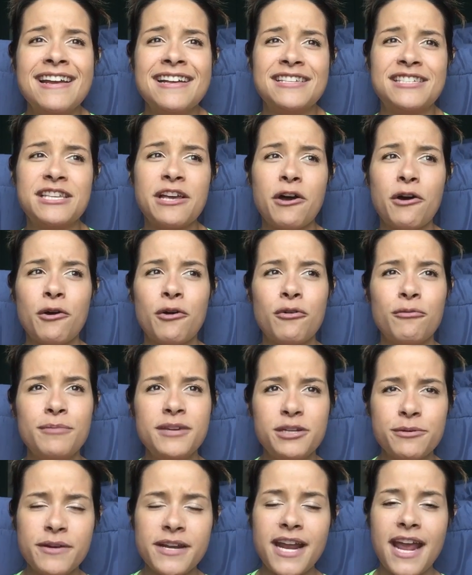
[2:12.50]
So
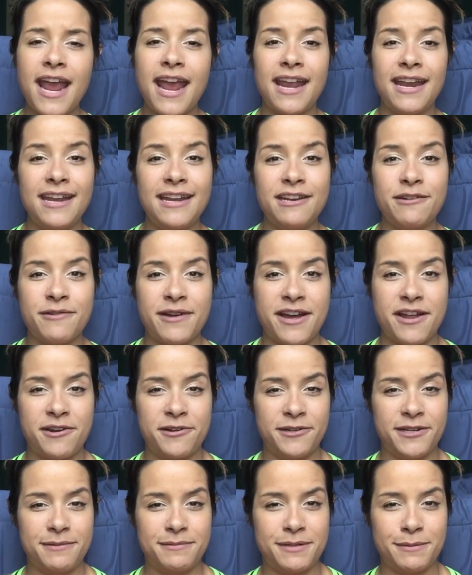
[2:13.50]
between 80 to
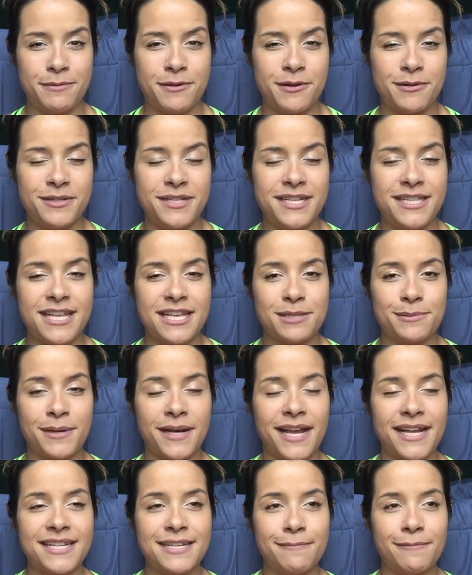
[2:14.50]
100 grams of protein, that's
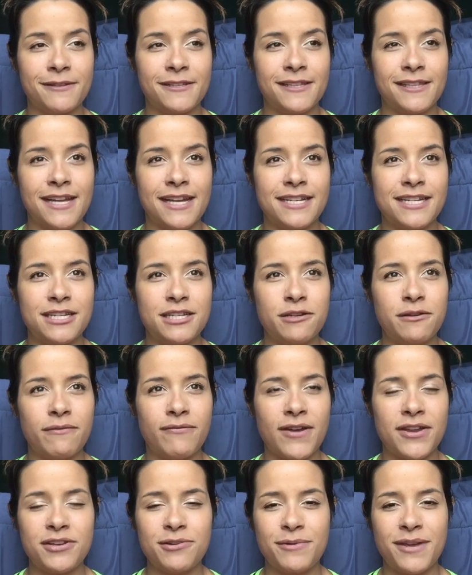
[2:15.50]
what I typically like to do.
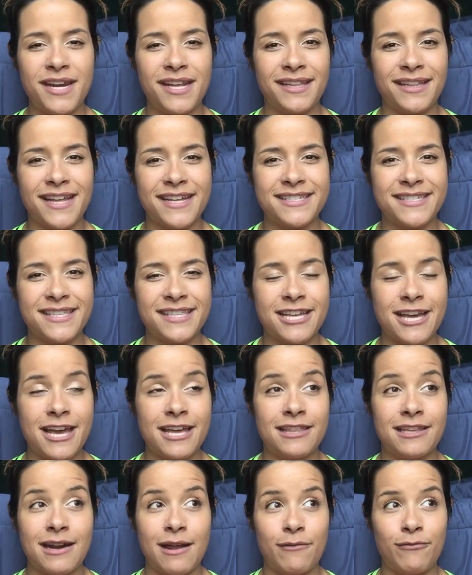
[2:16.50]
If I do any less than
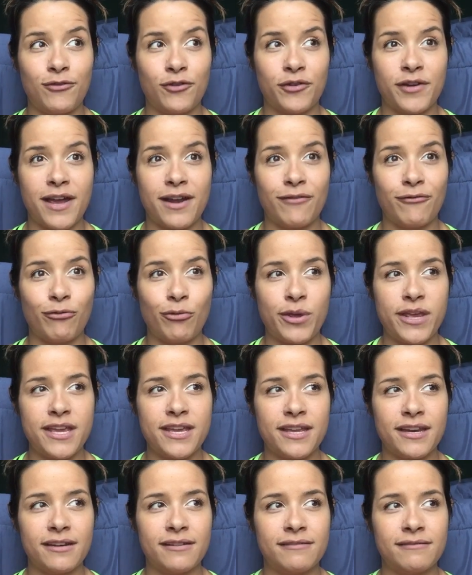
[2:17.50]
that, then I feel kind of
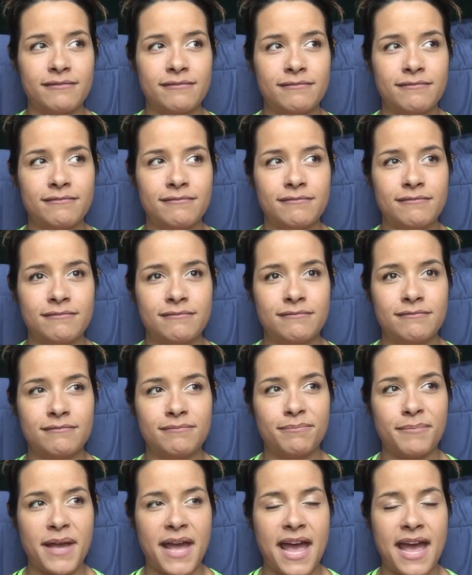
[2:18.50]
weak and
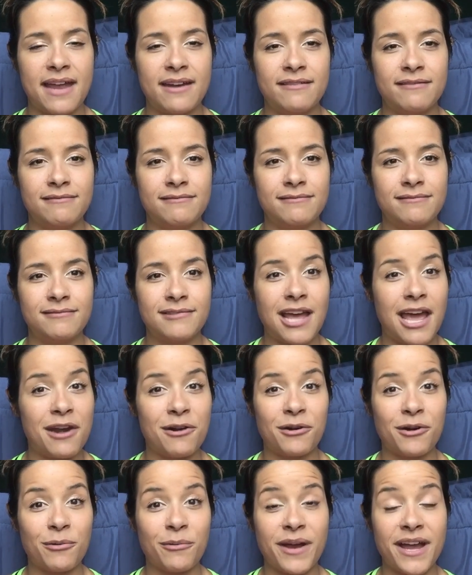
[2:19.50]
bad. I
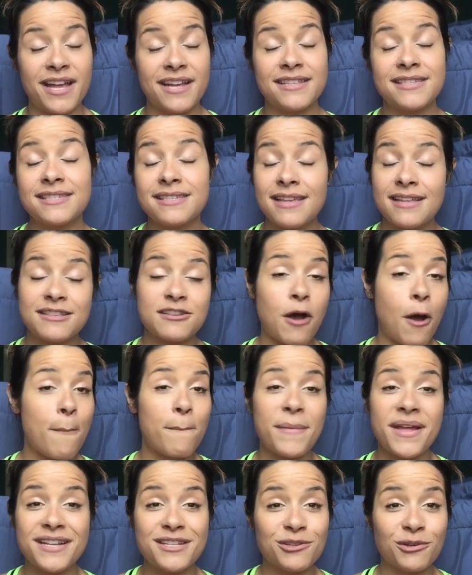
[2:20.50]
don't know why. It's all
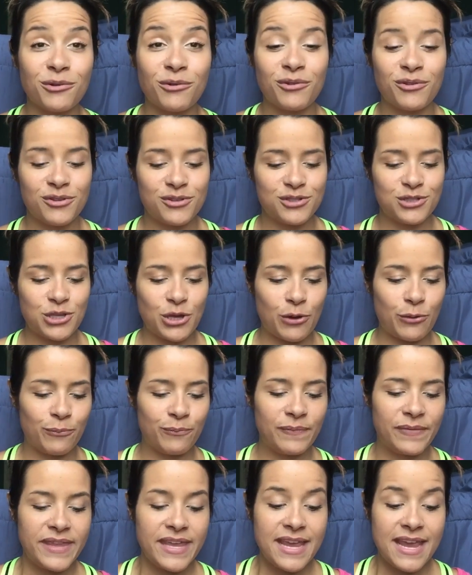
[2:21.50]
mental. So
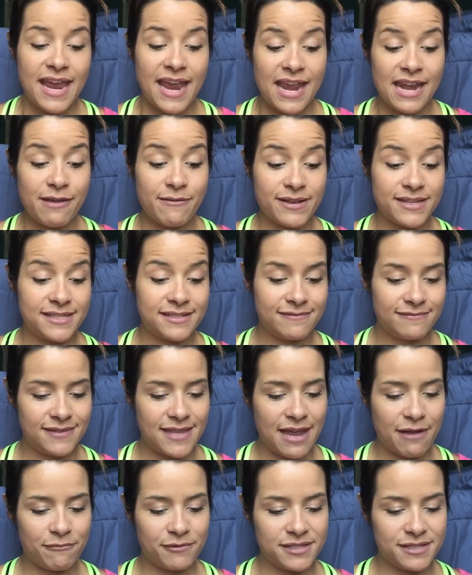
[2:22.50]
anyways,
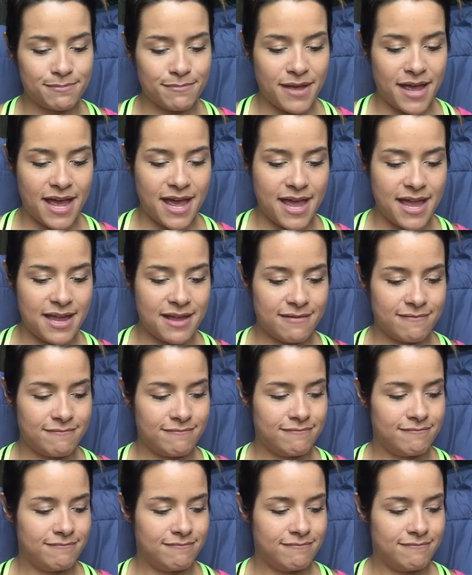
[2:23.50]
that was my